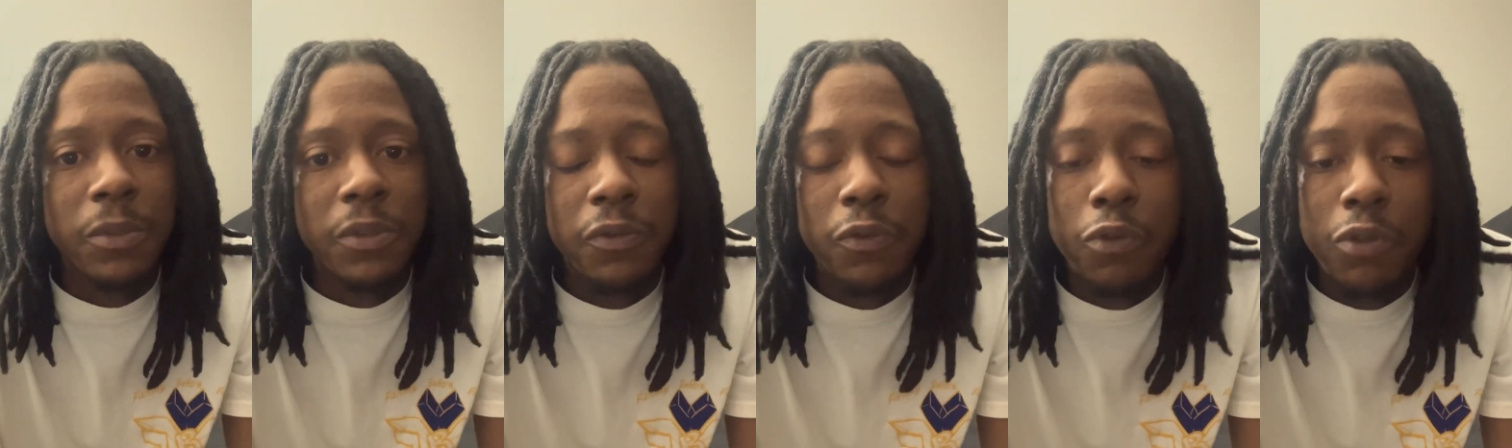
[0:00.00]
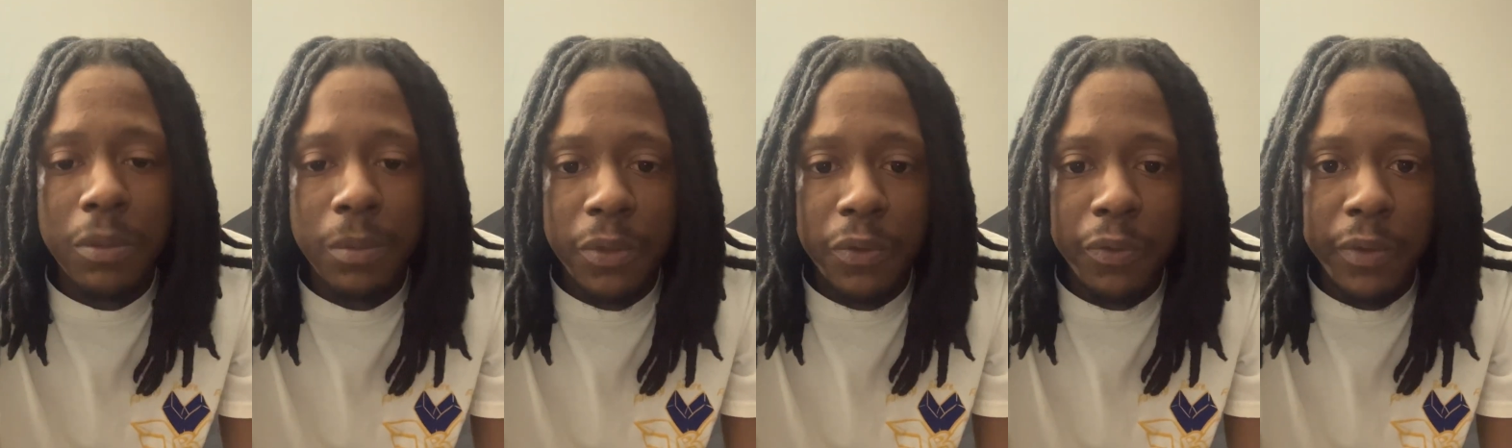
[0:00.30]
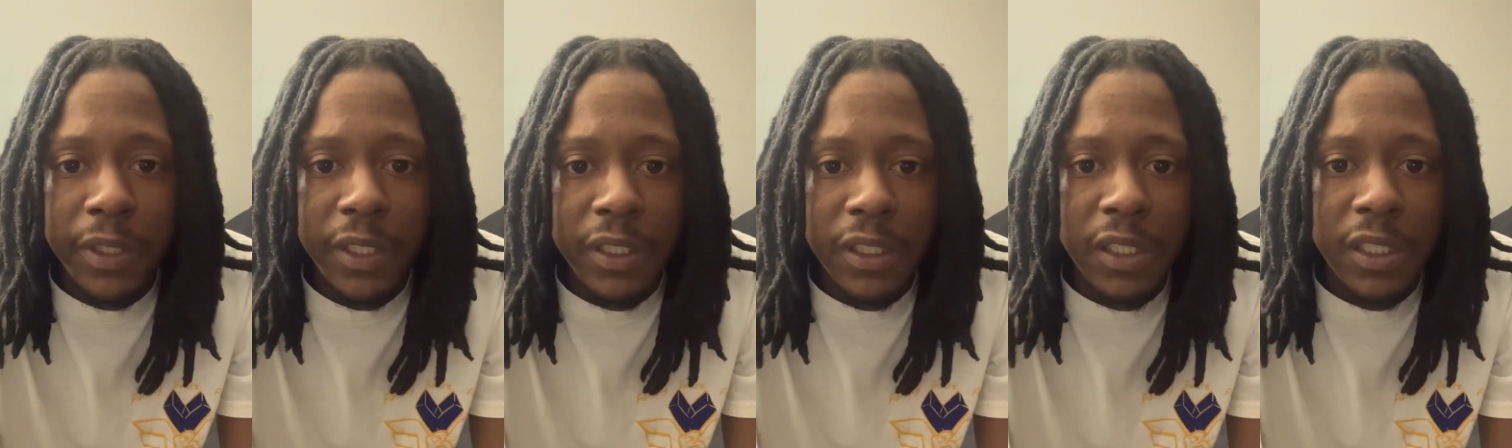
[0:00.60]
a form of
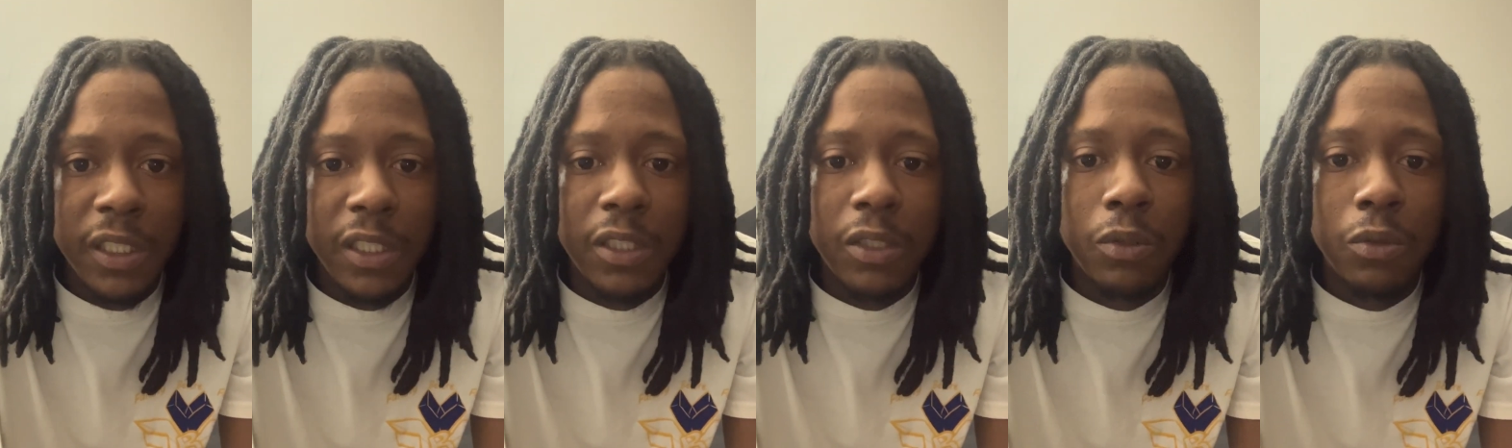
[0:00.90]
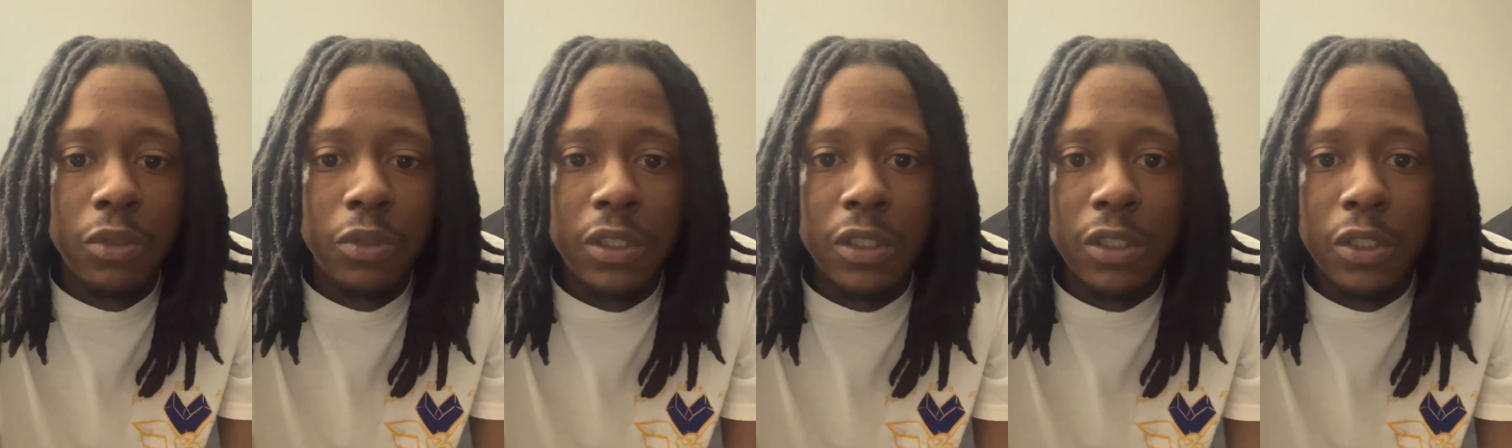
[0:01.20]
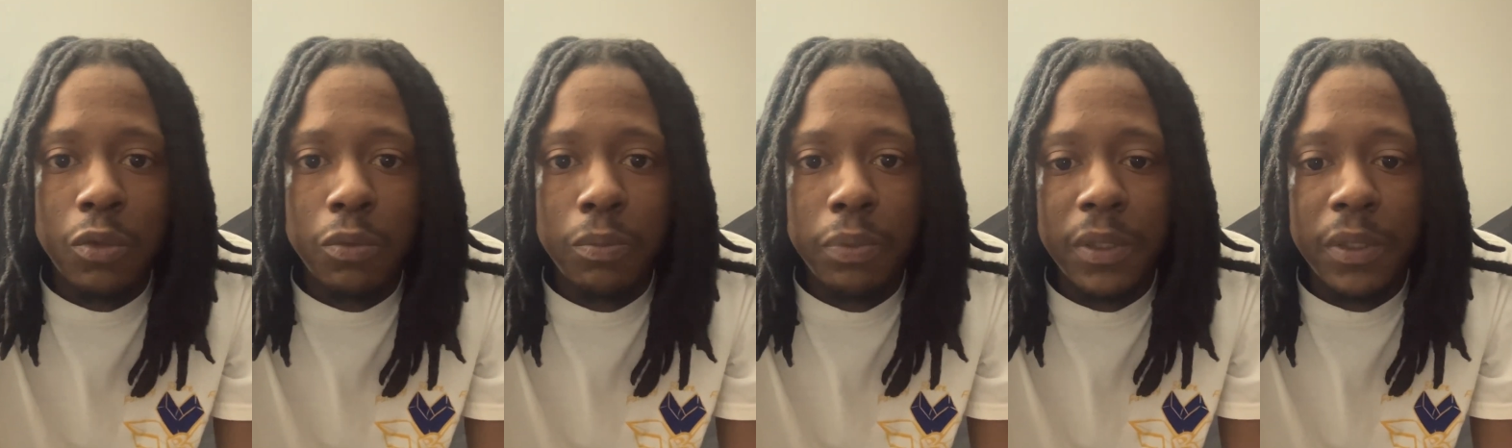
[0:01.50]
reasoning using
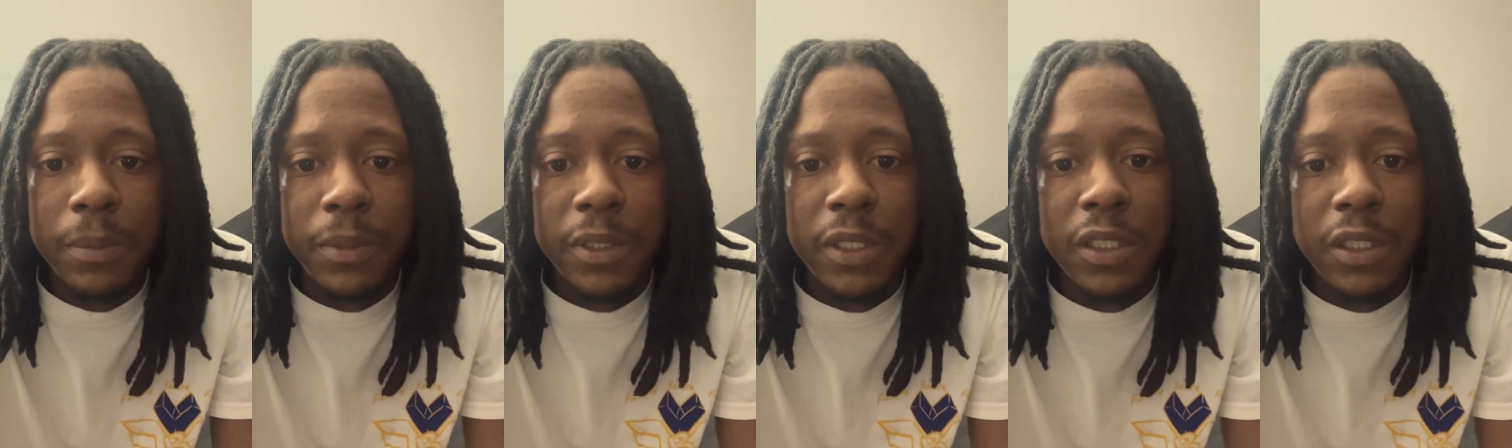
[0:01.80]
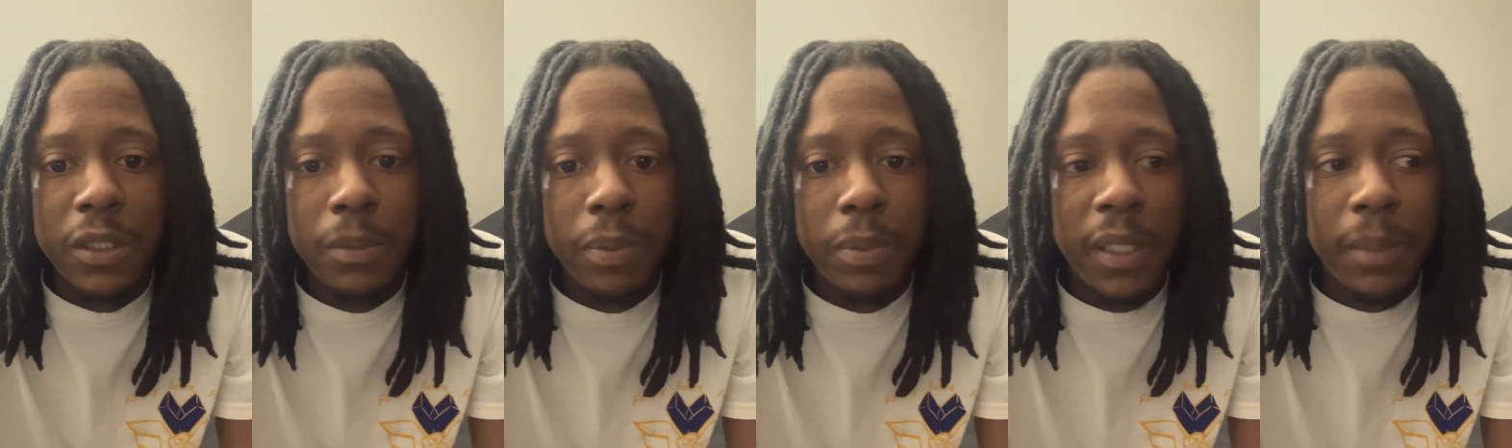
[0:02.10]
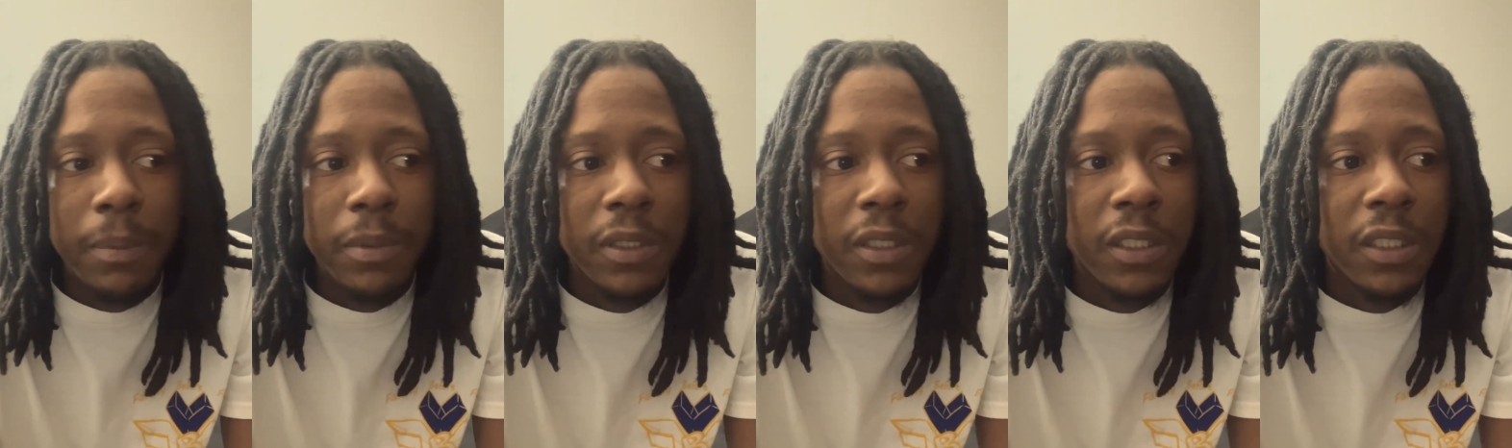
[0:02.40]
two premises or
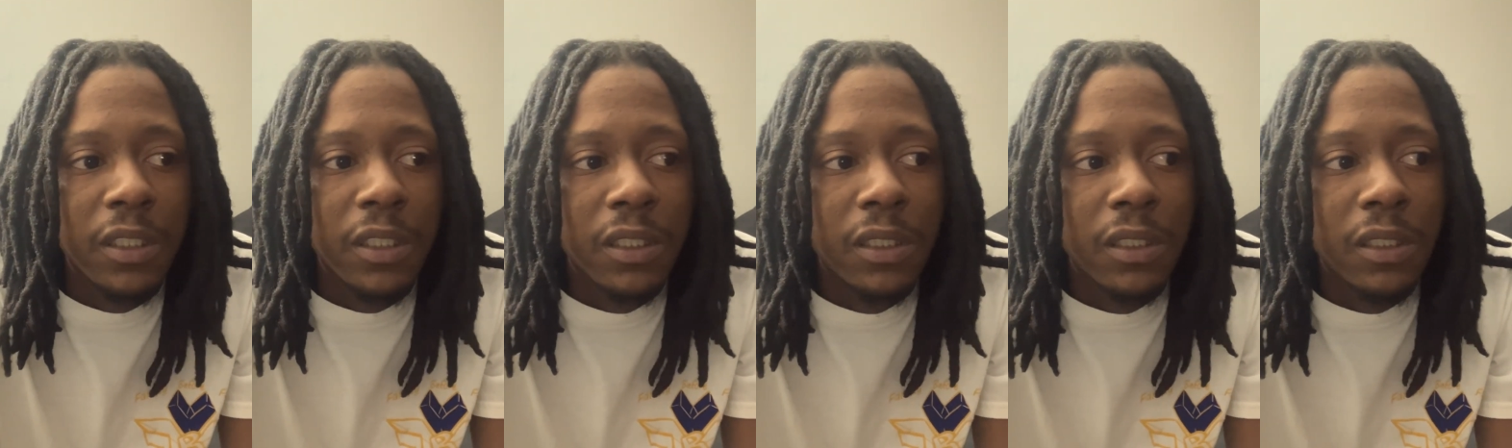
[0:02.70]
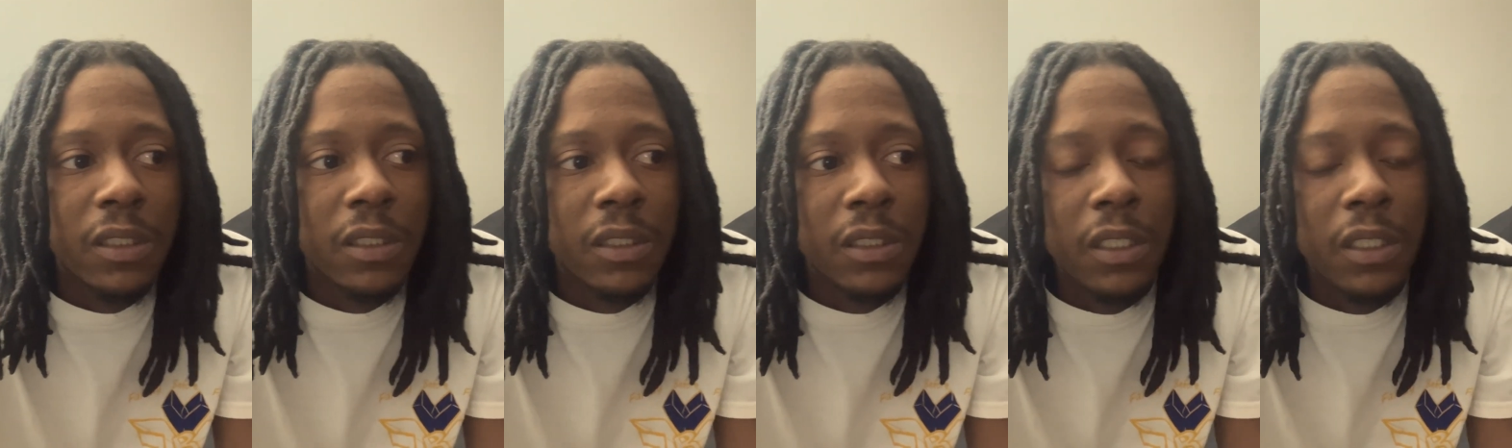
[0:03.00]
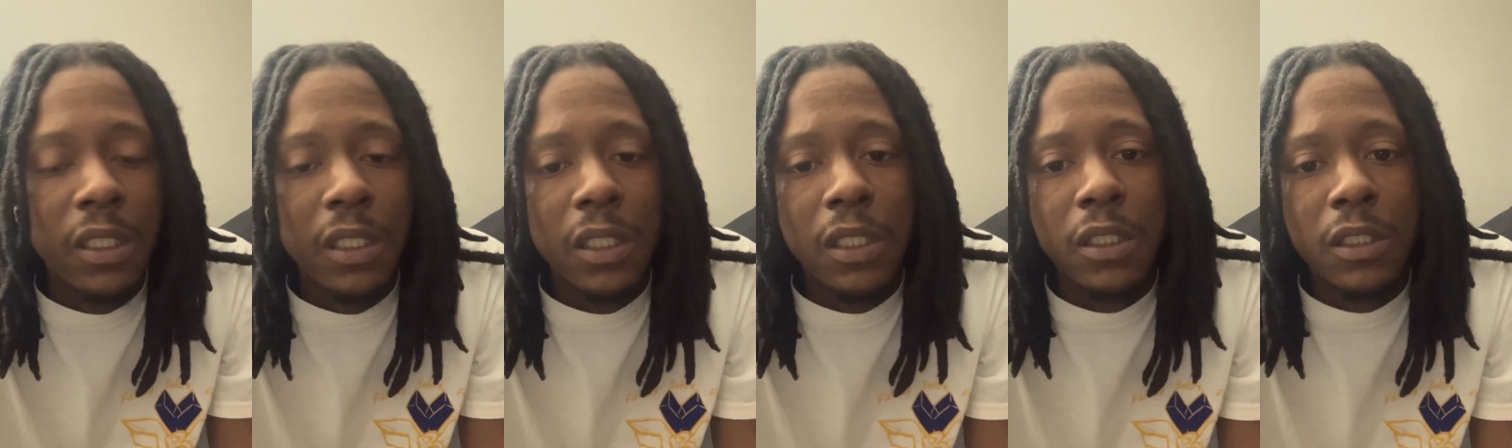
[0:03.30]
propositions
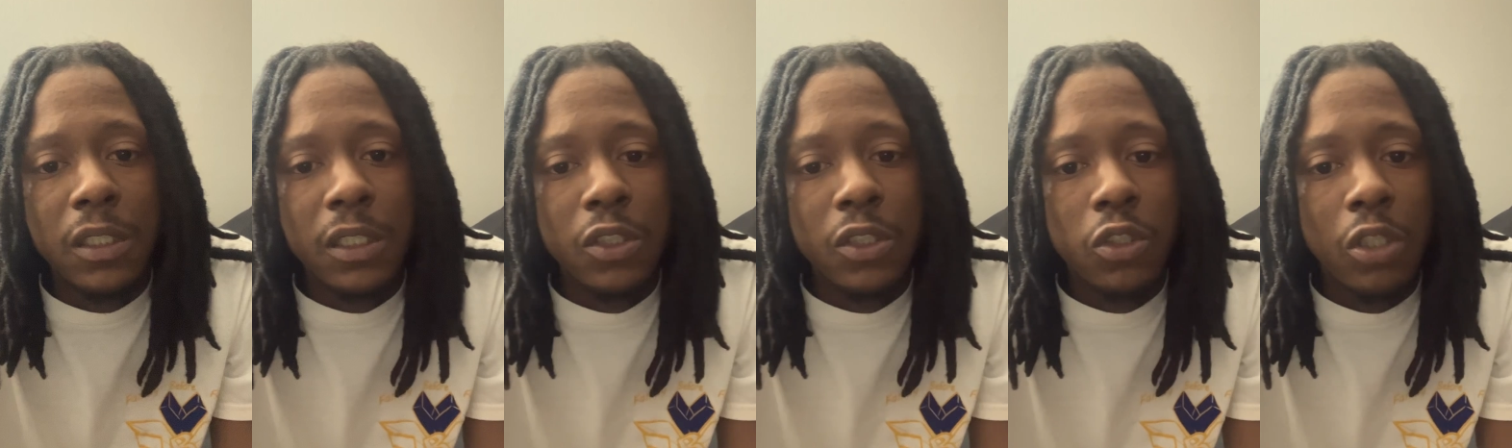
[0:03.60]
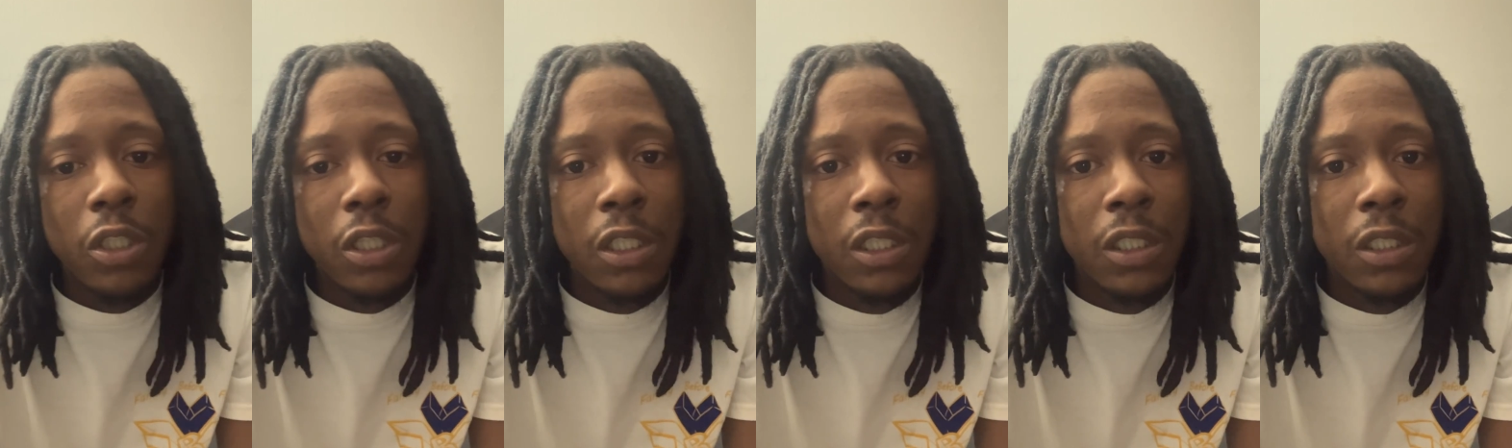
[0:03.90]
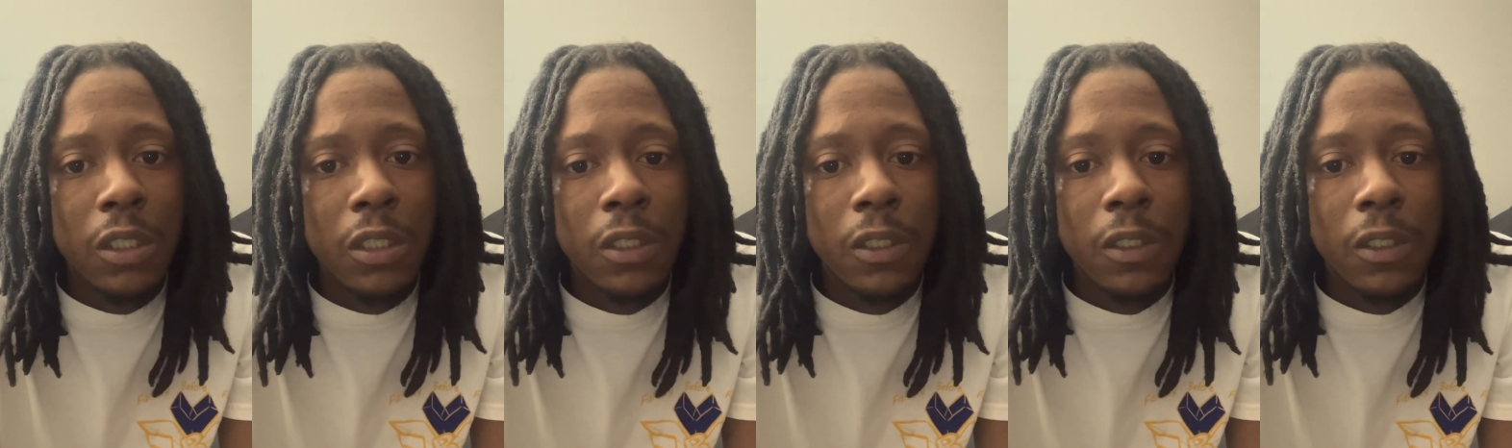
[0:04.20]
to draw